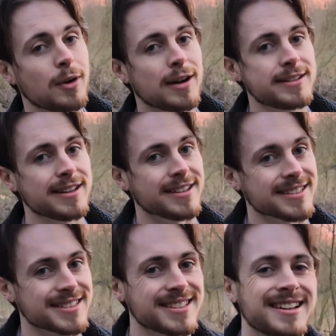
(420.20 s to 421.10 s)

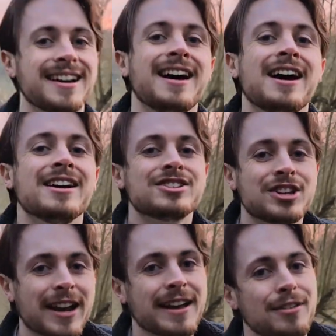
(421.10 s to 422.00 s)
ideas.
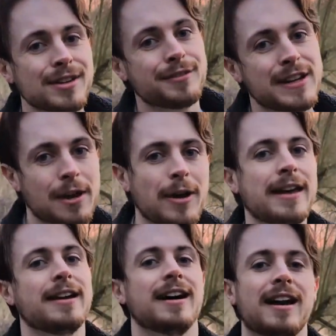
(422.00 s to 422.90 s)
Check out this video
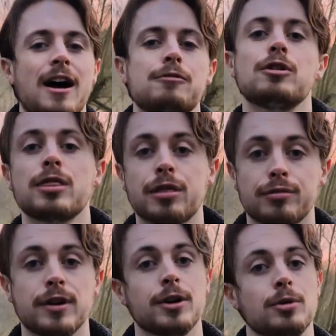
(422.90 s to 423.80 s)
here, and I run
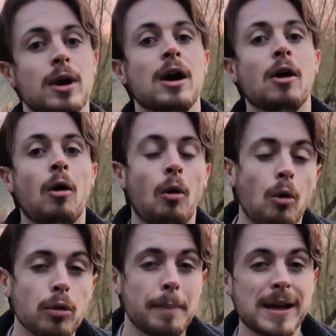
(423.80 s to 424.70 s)
through
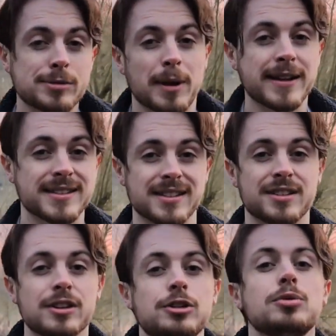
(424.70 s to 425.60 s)
all the best
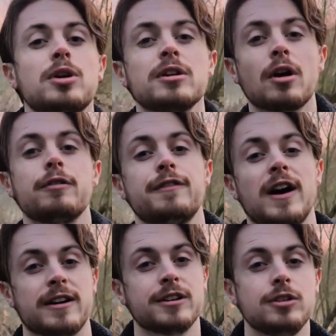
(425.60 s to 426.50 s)
places that you can go
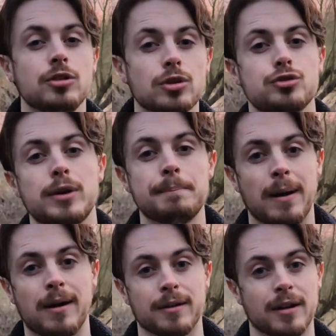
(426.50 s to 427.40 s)
find your dream
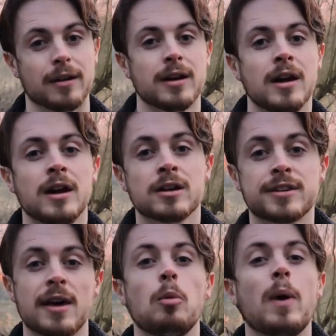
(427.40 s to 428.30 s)
partner, because
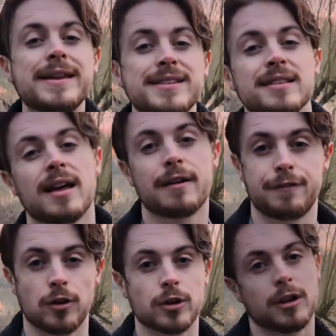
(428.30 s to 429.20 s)
they're waiting there
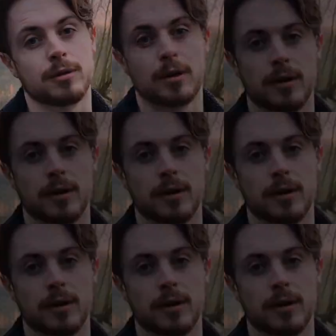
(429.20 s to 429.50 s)
for you.